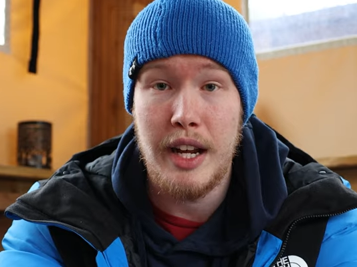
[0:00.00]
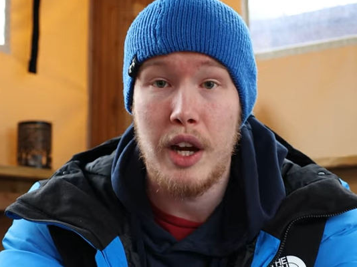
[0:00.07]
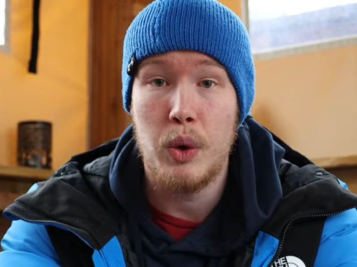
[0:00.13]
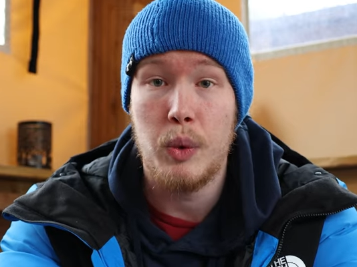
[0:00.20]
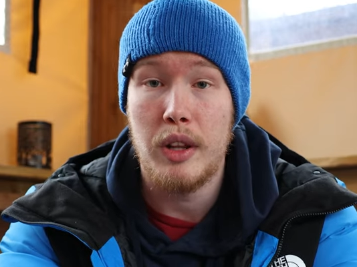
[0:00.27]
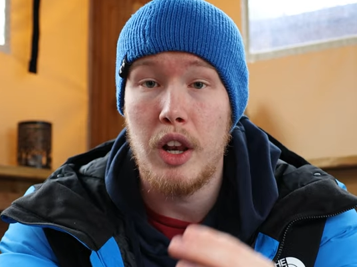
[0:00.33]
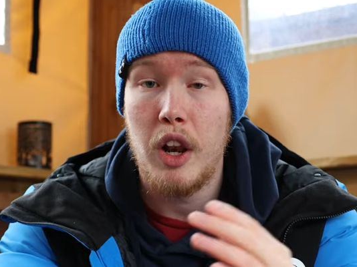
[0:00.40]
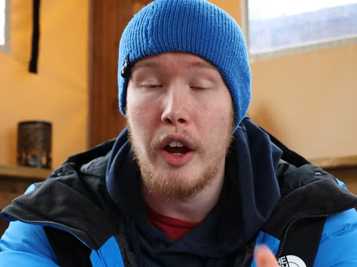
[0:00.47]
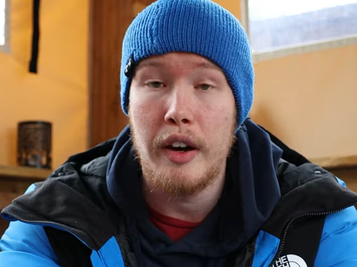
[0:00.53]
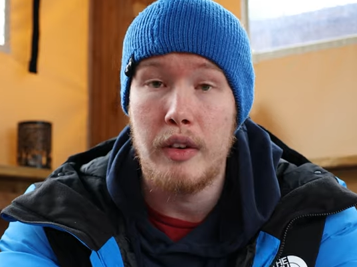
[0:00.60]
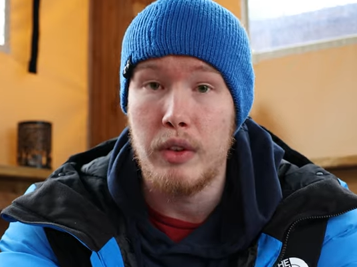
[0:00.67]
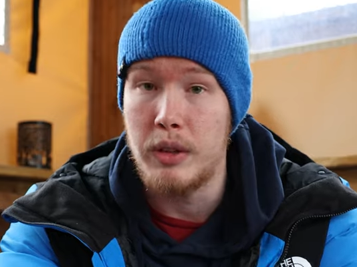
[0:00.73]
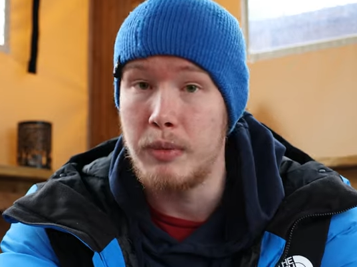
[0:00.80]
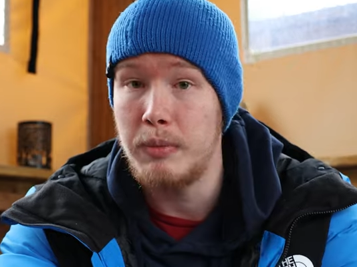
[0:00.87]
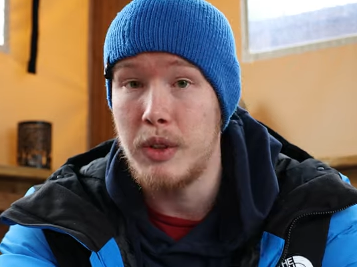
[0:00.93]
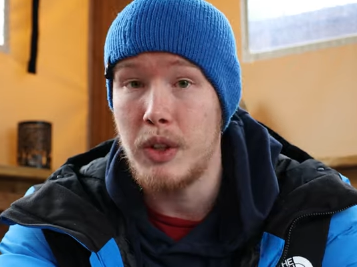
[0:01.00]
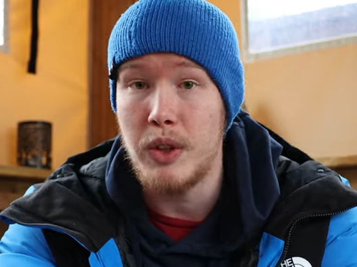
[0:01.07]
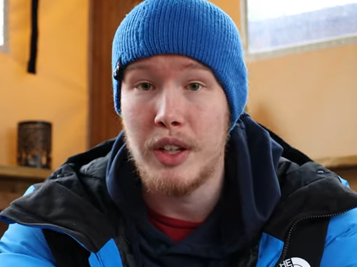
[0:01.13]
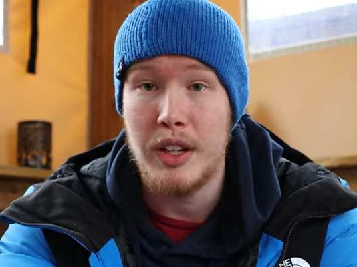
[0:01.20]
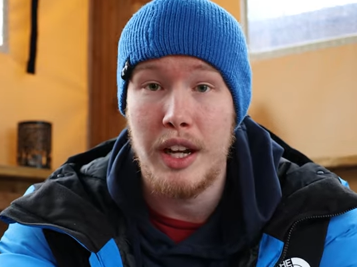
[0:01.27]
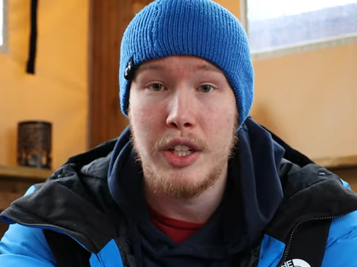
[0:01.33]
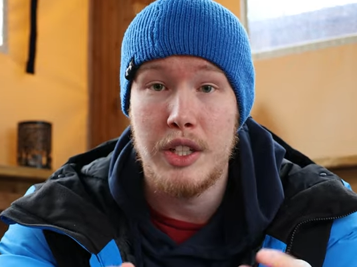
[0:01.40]
Now with Lightroom you
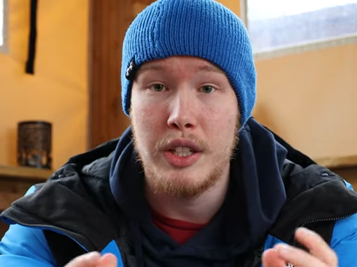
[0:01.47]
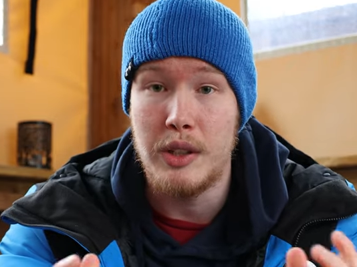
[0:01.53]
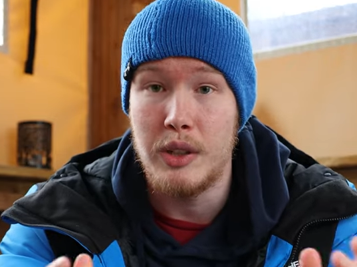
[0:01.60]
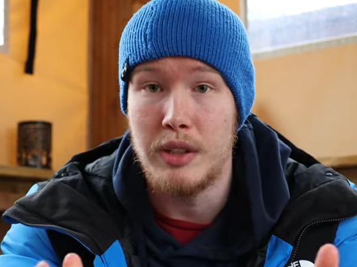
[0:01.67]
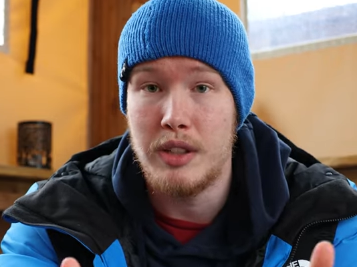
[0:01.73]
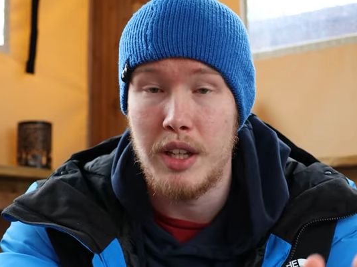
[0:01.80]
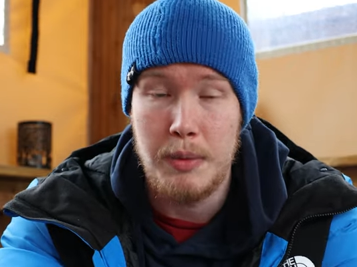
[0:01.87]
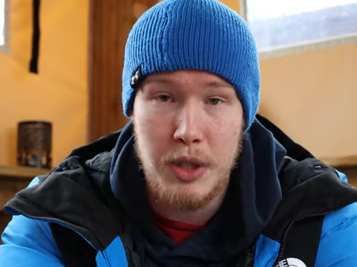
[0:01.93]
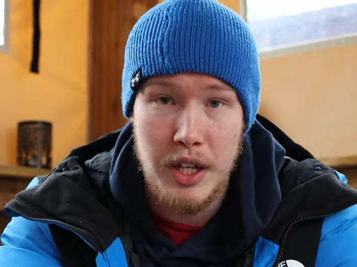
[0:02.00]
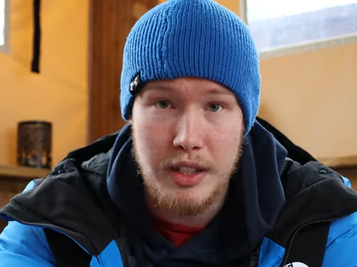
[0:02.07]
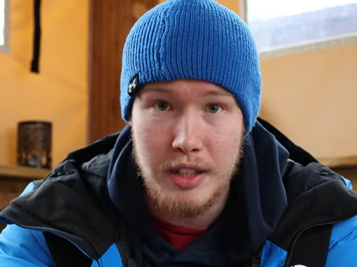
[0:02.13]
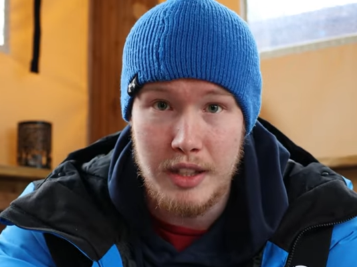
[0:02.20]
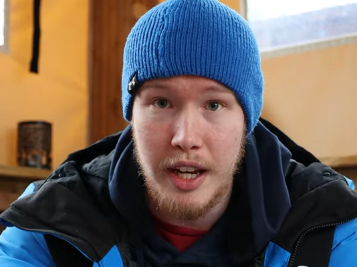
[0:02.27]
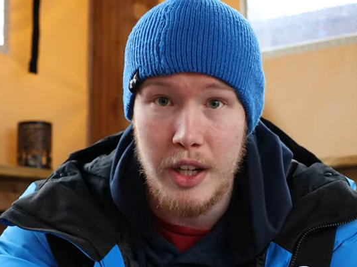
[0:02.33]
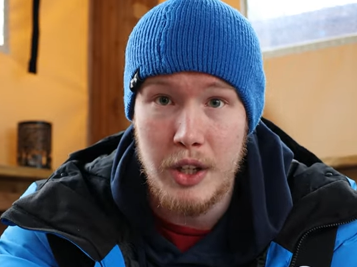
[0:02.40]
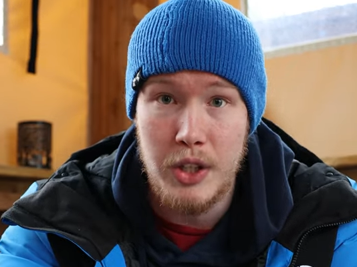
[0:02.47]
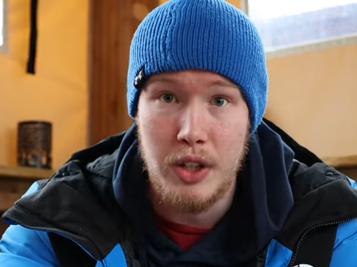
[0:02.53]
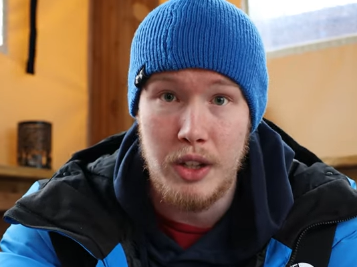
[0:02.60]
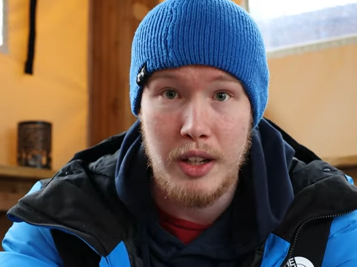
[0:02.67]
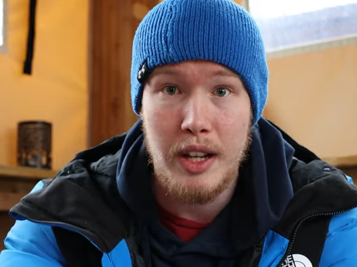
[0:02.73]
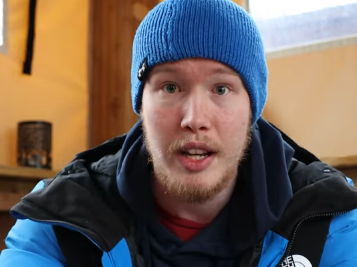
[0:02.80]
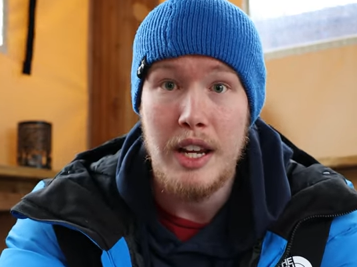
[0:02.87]
can actually use subject
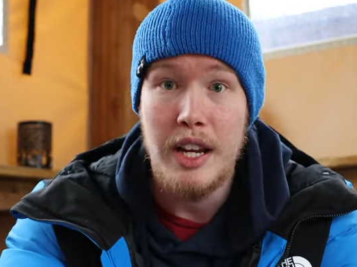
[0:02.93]
detection